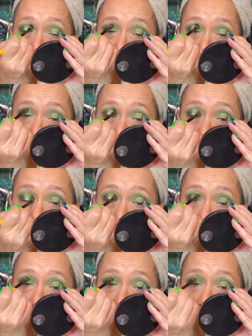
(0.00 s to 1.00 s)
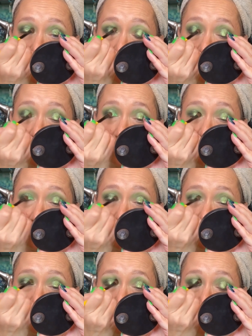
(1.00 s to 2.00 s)
And it,
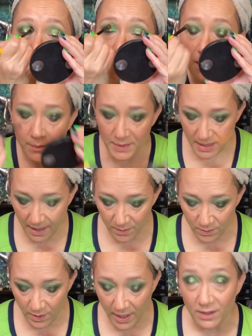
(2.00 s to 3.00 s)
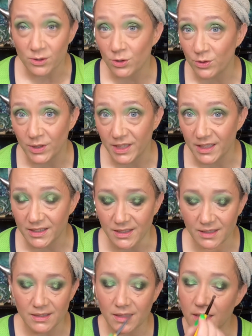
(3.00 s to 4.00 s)
I mean, I don't know how true it is.
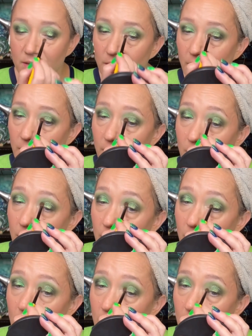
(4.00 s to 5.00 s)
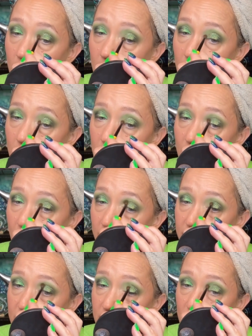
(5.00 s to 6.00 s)
It says like
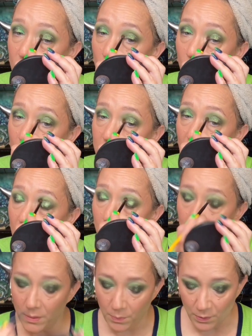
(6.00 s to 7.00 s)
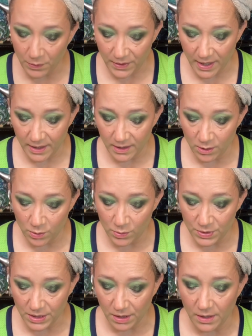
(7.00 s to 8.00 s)
92% of people that
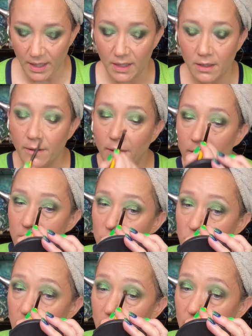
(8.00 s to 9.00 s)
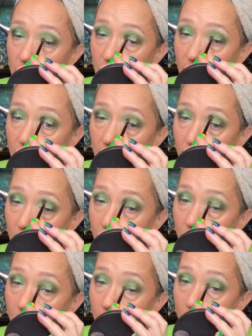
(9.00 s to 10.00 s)
use the like cheat thing
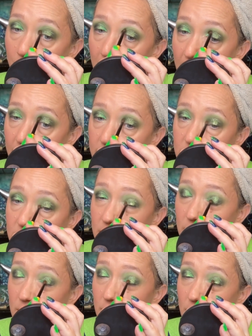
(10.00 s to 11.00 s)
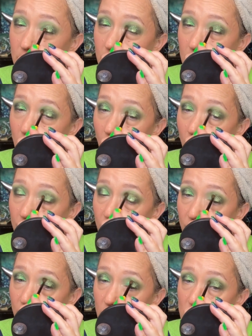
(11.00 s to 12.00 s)
pass on
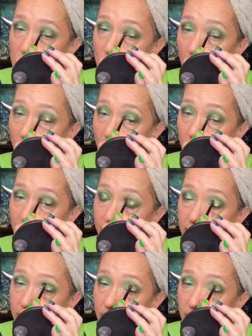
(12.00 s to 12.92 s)
the first try.